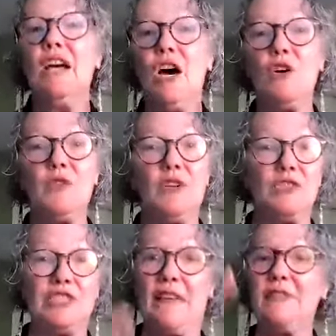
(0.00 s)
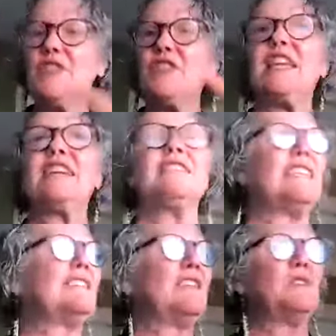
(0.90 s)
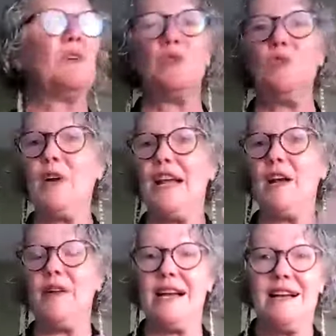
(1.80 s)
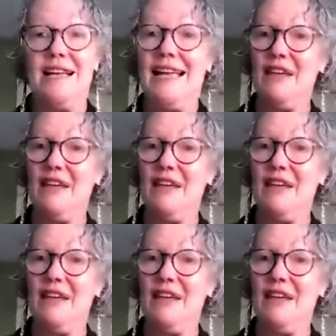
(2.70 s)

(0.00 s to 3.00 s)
oh, there's seven things in the local area